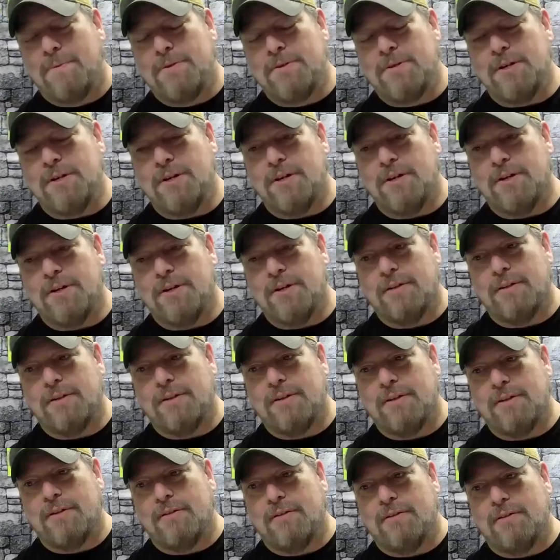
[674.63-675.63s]
to
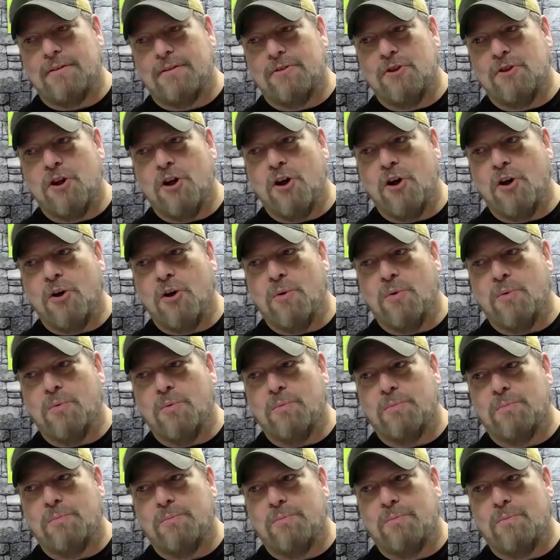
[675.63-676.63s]

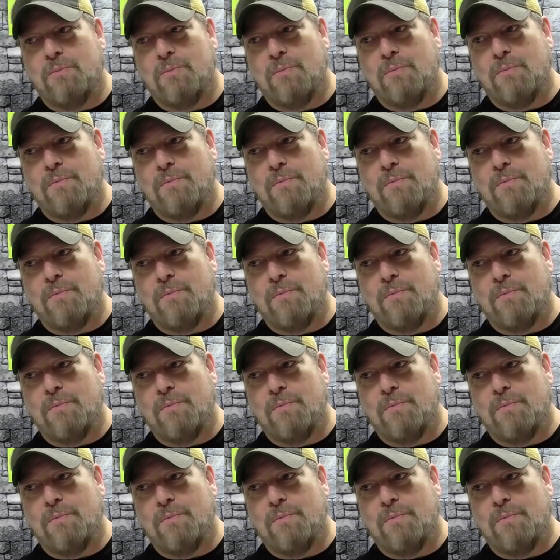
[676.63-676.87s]
know